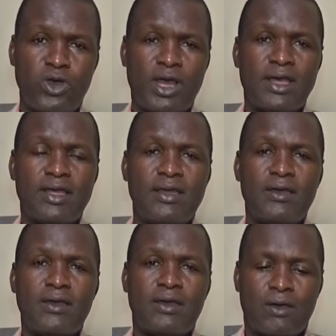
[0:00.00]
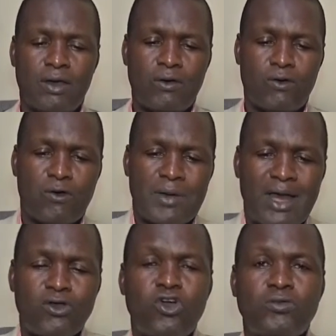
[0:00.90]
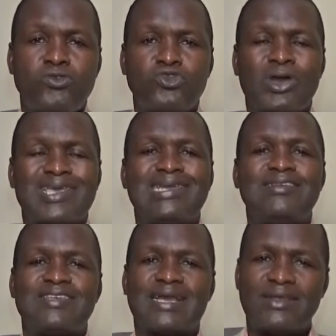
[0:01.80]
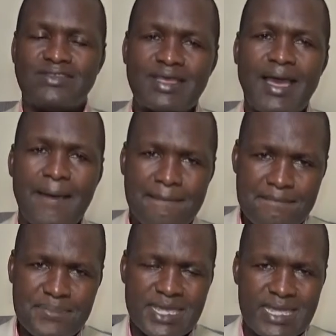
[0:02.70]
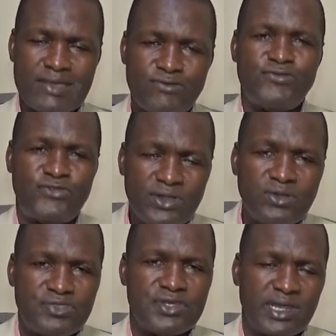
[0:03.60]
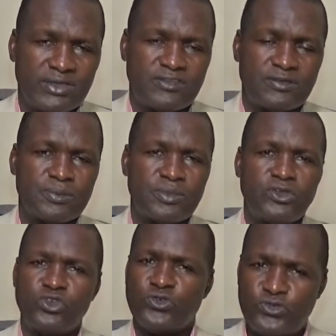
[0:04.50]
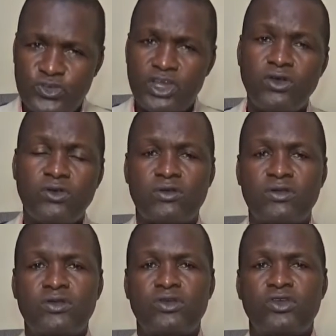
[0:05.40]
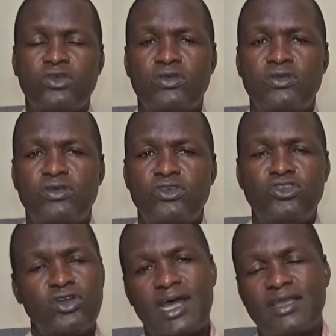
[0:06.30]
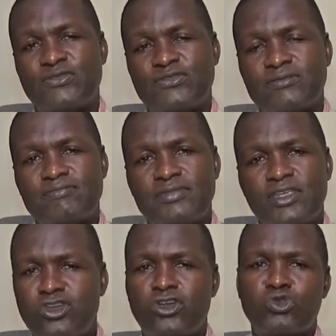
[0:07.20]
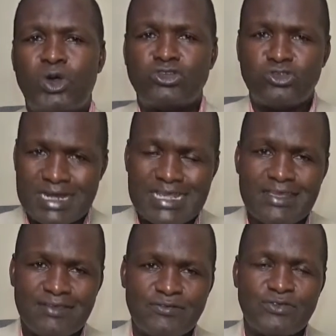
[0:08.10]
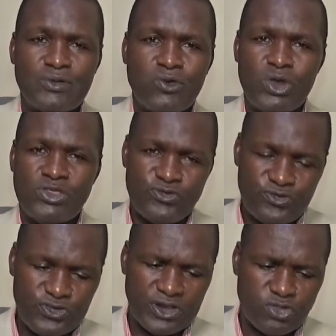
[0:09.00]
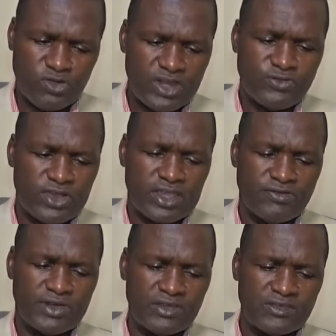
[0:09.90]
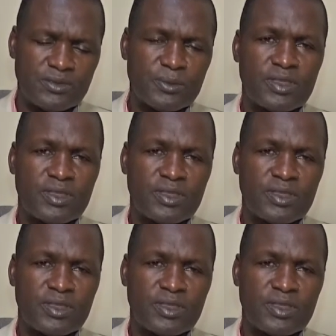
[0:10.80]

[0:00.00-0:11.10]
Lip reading: want? Obango muntu akiriza kazambi, filthiness, to fill your life. You don't want to live with filth of unforgiveness